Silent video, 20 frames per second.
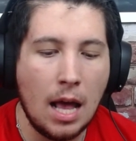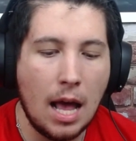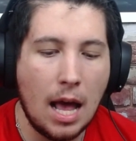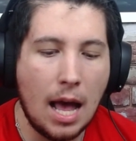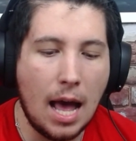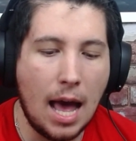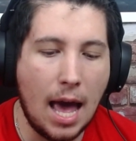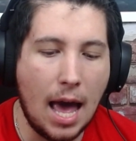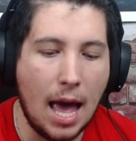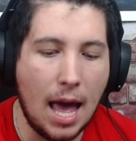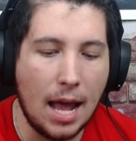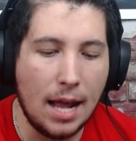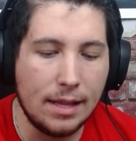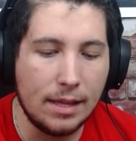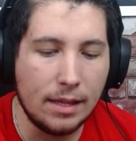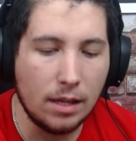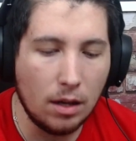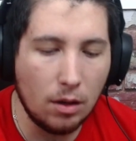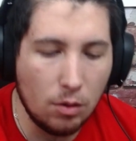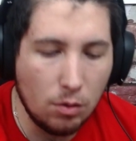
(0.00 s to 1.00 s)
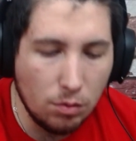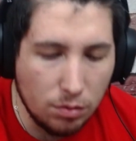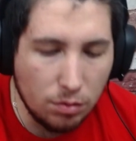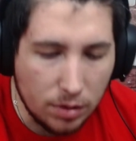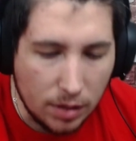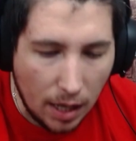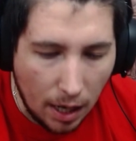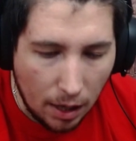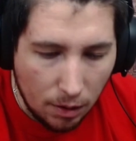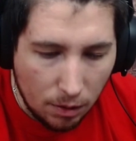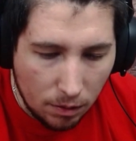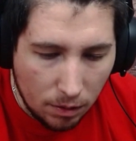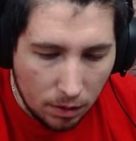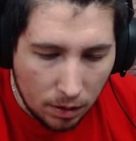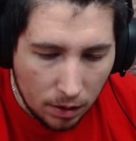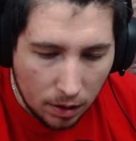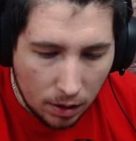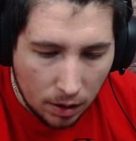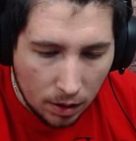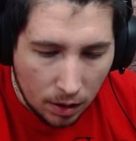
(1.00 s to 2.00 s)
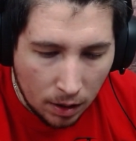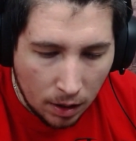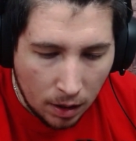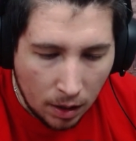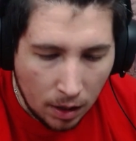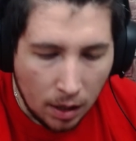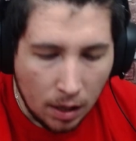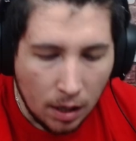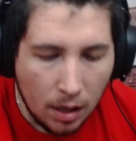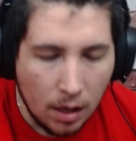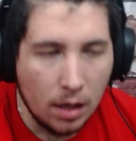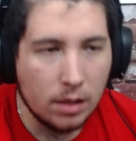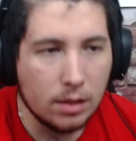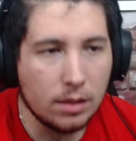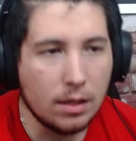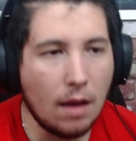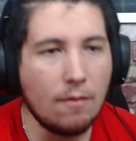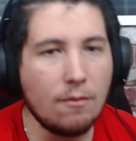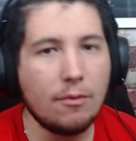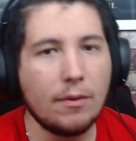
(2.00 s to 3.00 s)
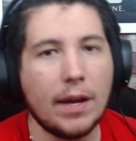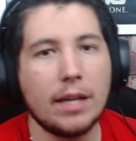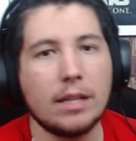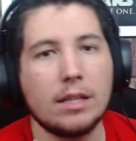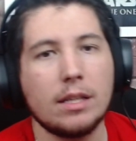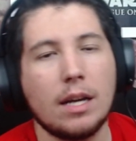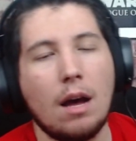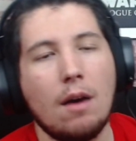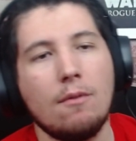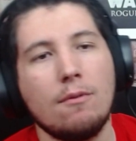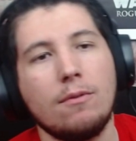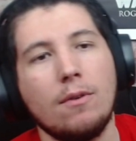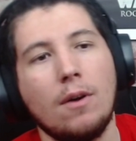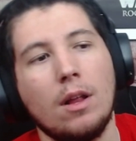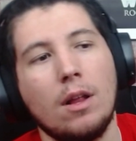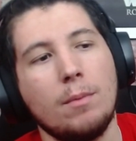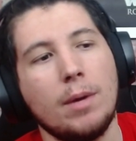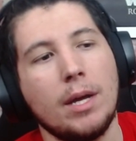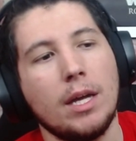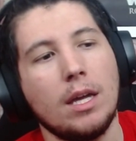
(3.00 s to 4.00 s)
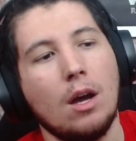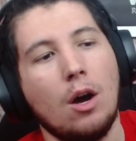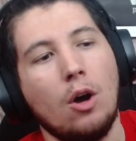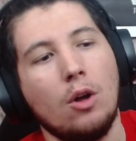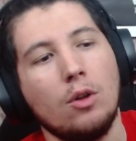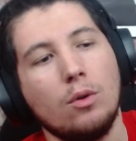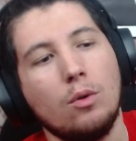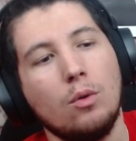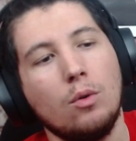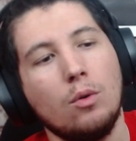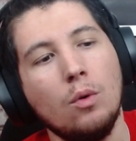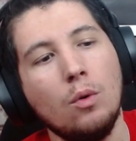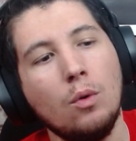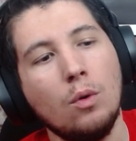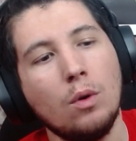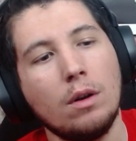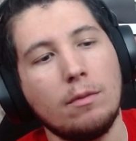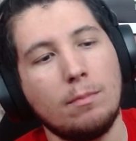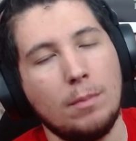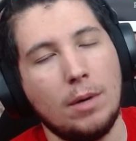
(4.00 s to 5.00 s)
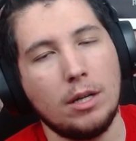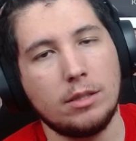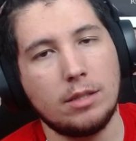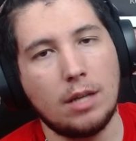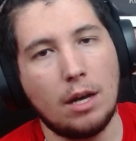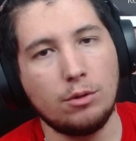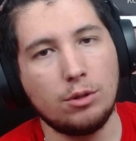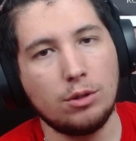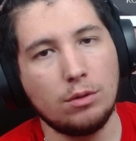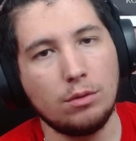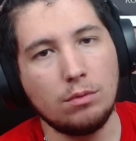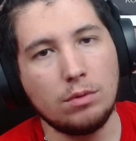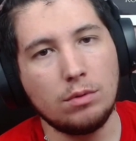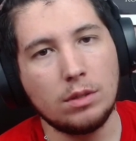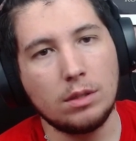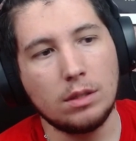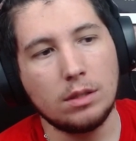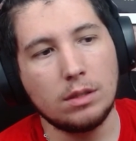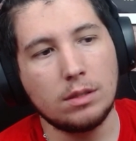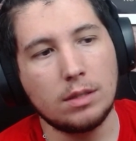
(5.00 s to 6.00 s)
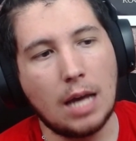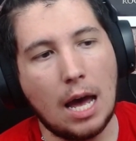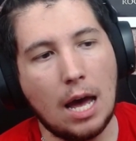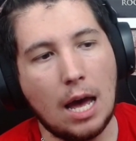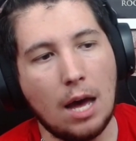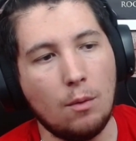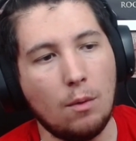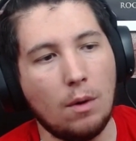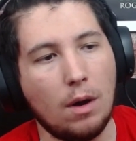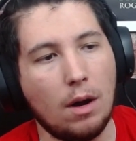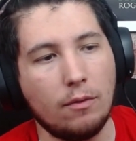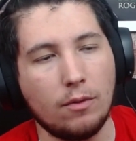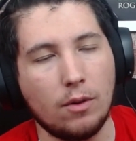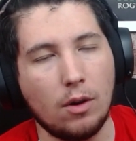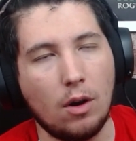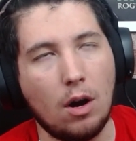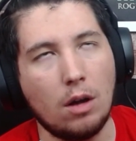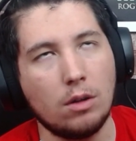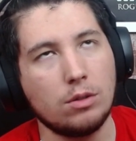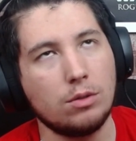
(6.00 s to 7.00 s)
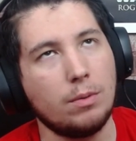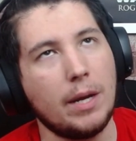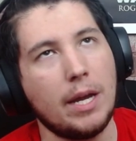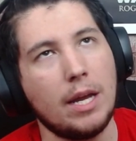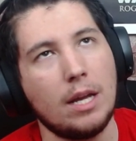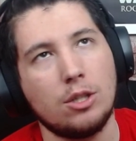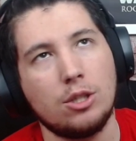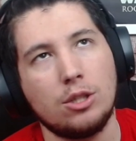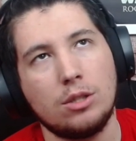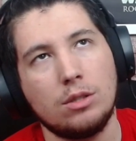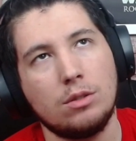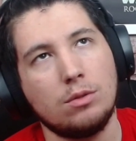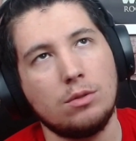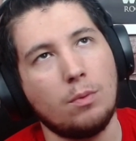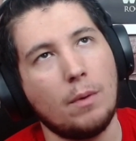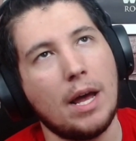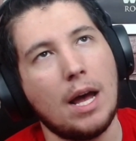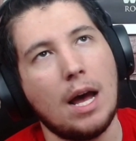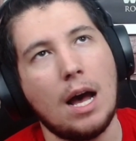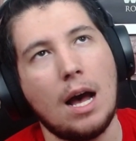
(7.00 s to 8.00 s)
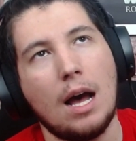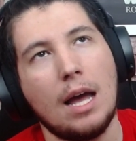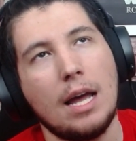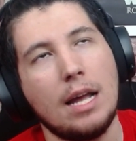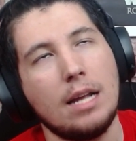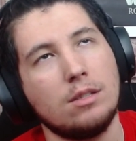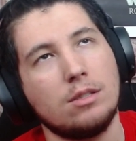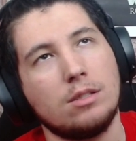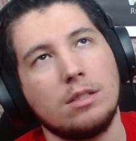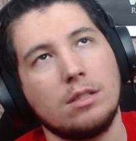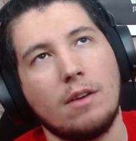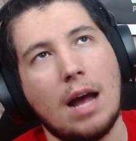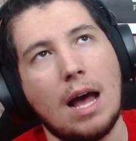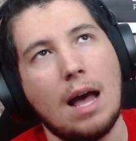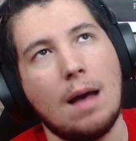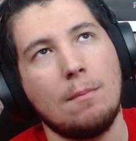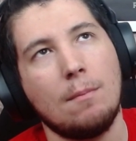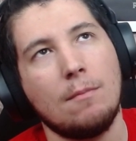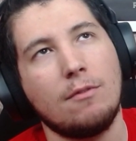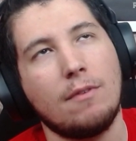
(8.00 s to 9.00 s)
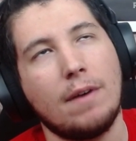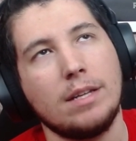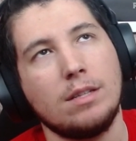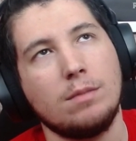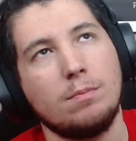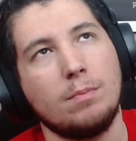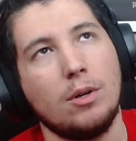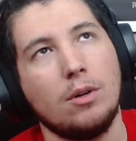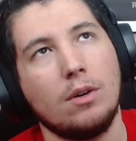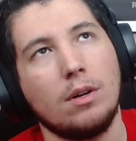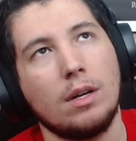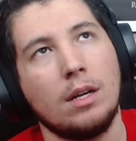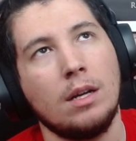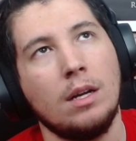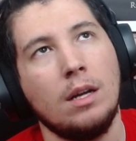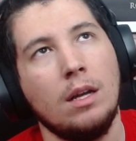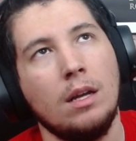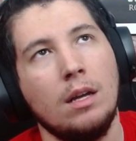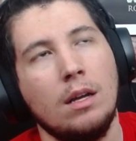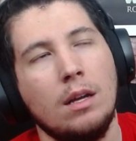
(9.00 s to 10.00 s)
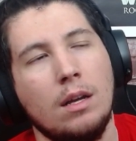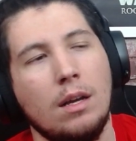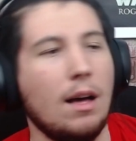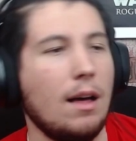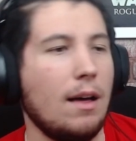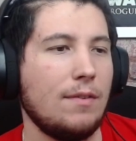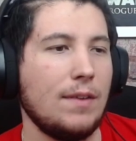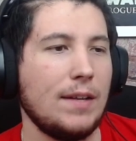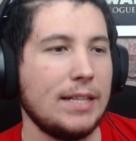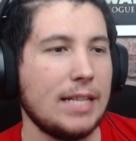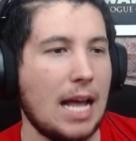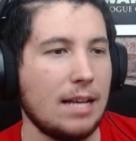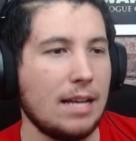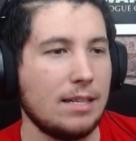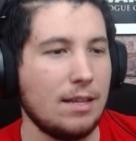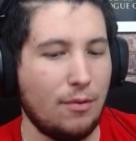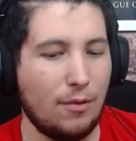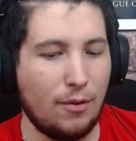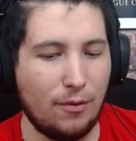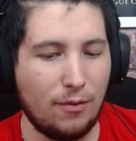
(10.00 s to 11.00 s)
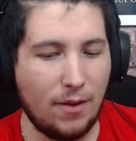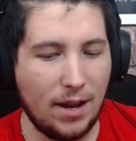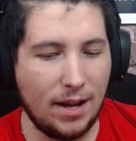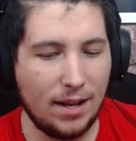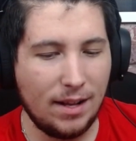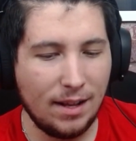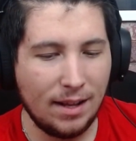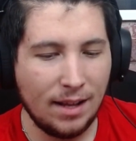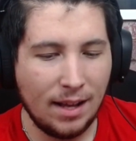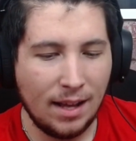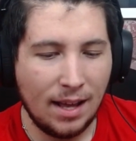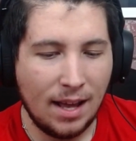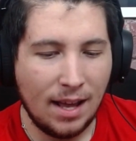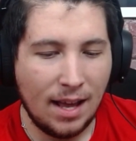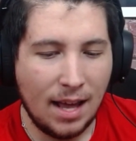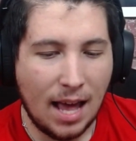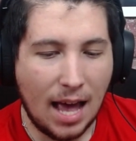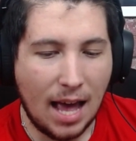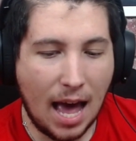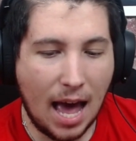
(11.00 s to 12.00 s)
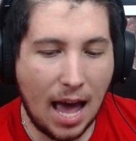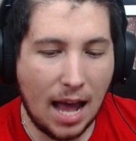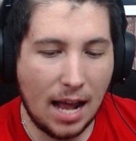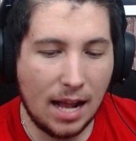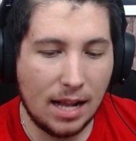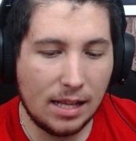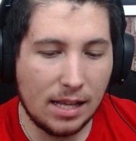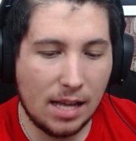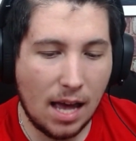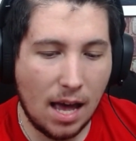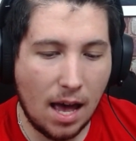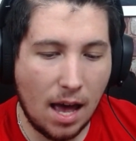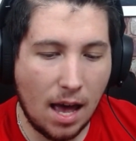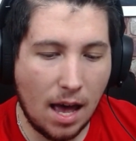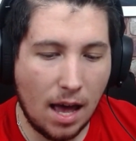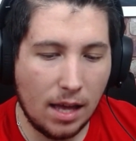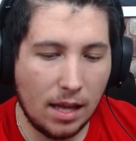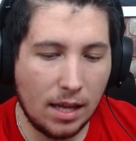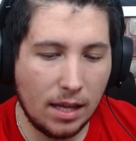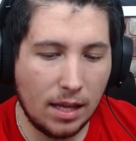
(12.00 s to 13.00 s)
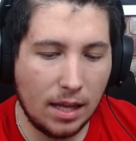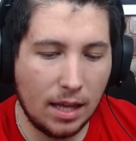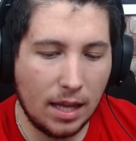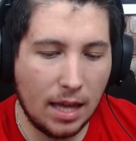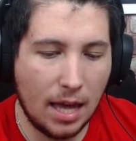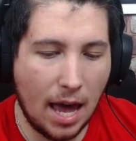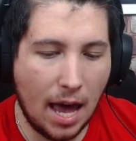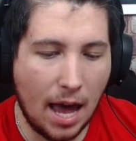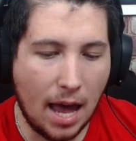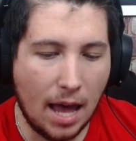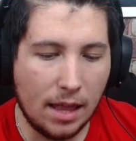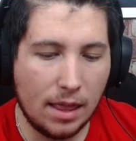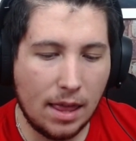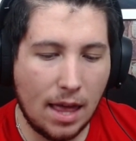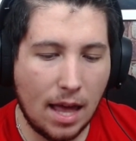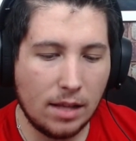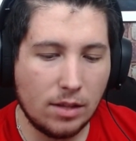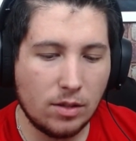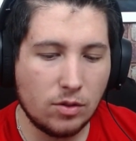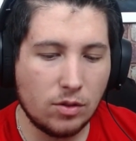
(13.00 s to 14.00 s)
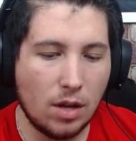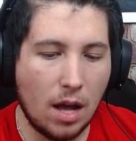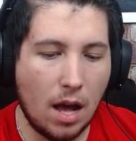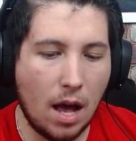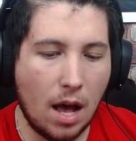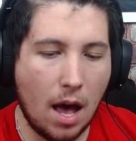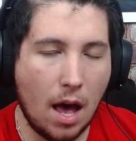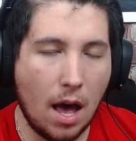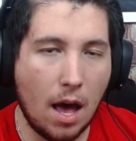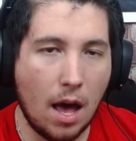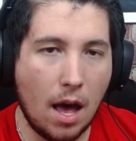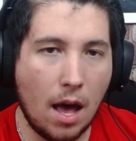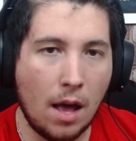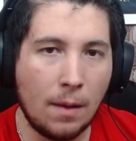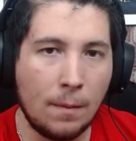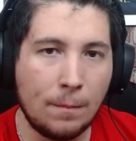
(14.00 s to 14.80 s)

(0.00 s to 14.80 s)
And also, don't forget to go and follow me on all of my socials. So I've got Twitch, Twitter, Instagram, Facebook. I think that's everything. And yeah, let's and